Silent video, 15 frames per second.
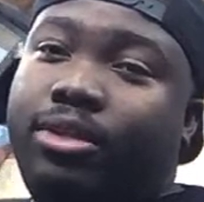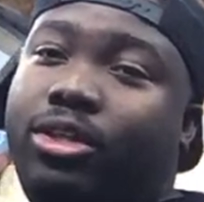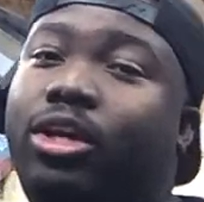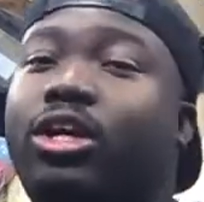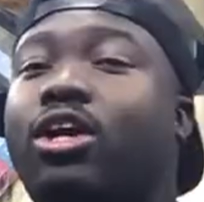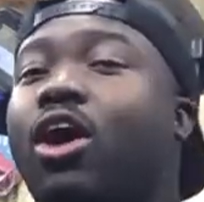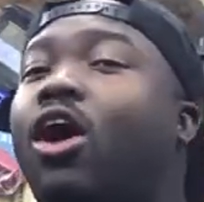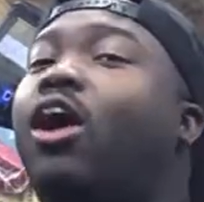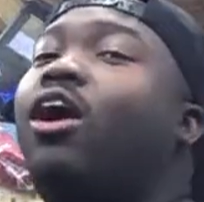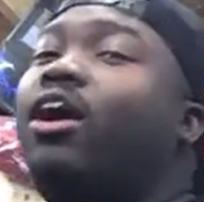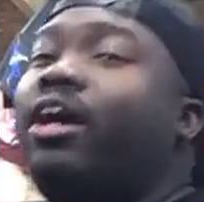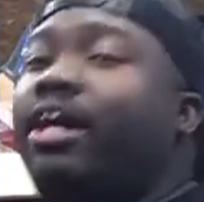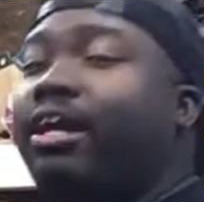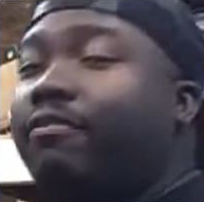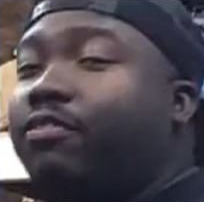Your
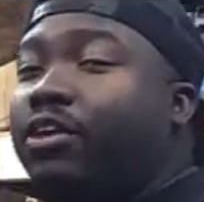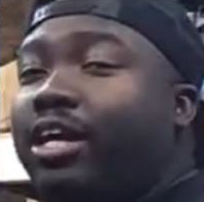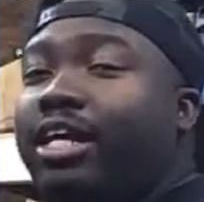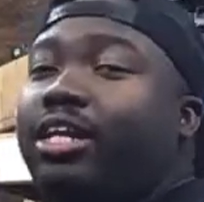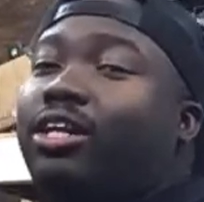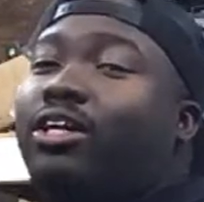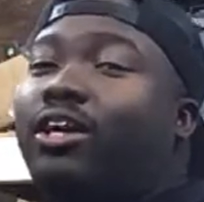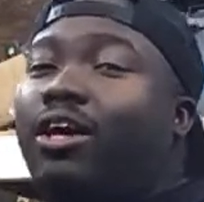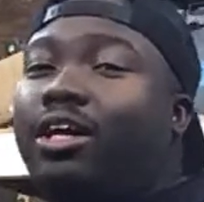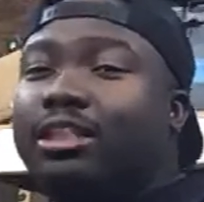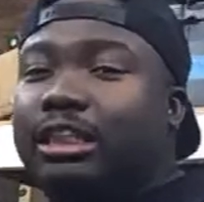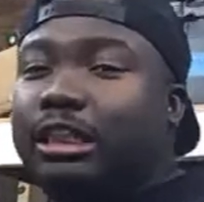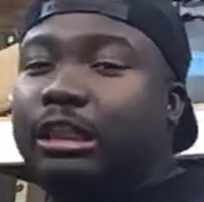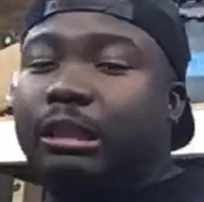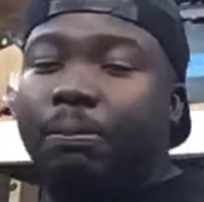car, if you're in the
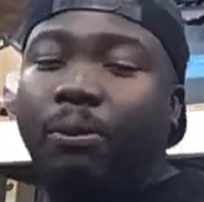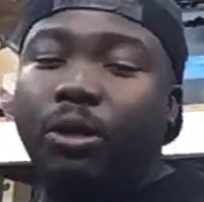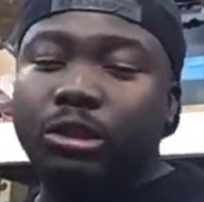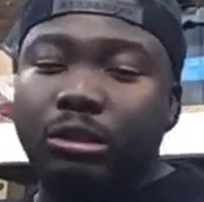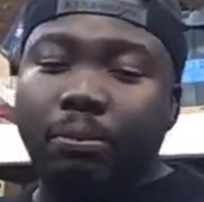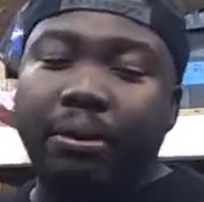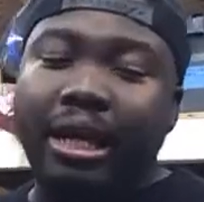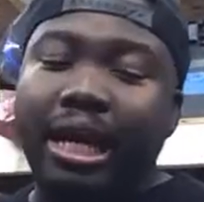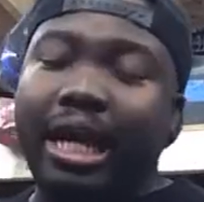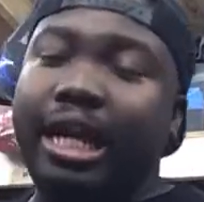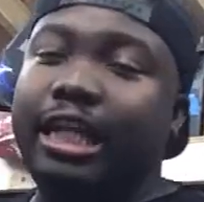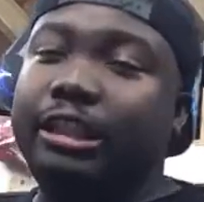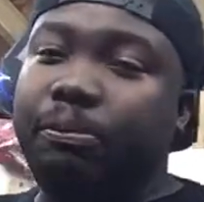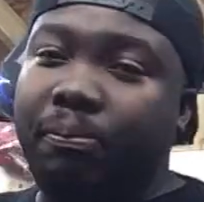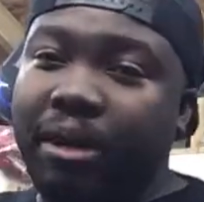cars, is supposed to be an
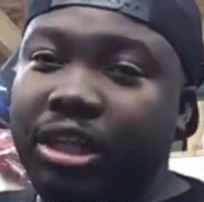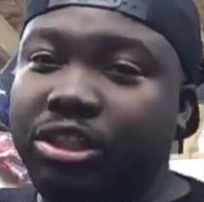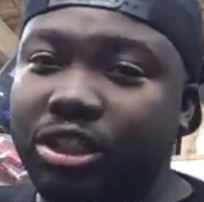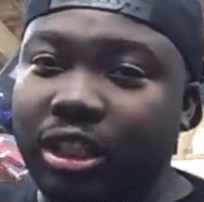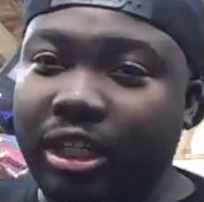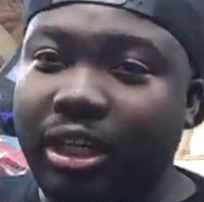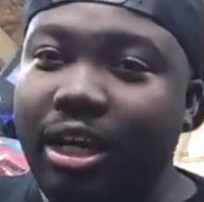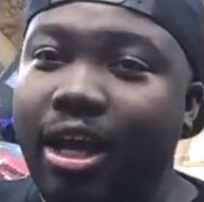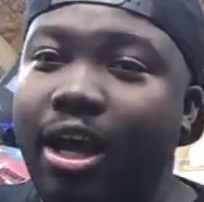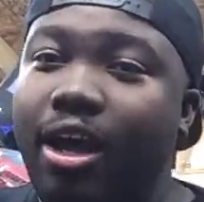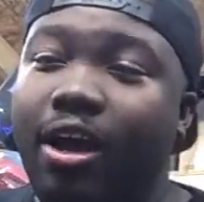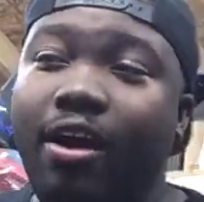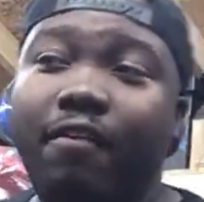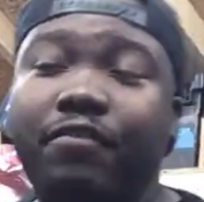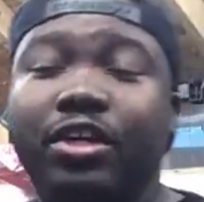expression
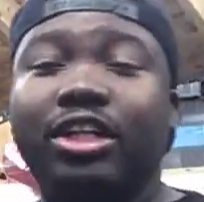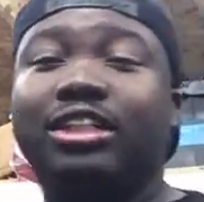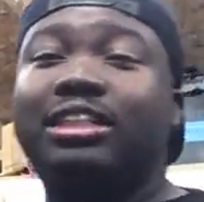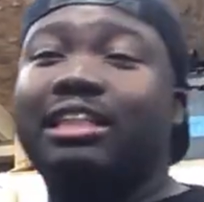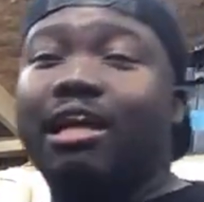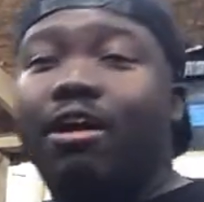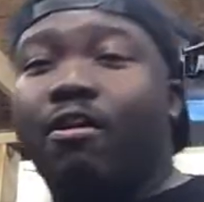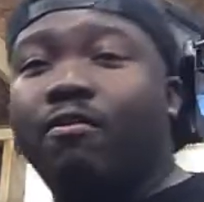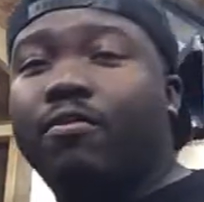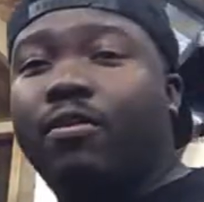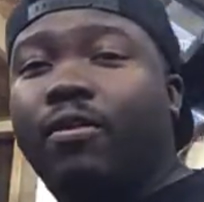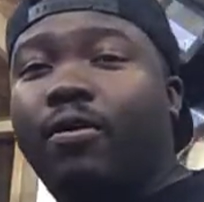of yourself.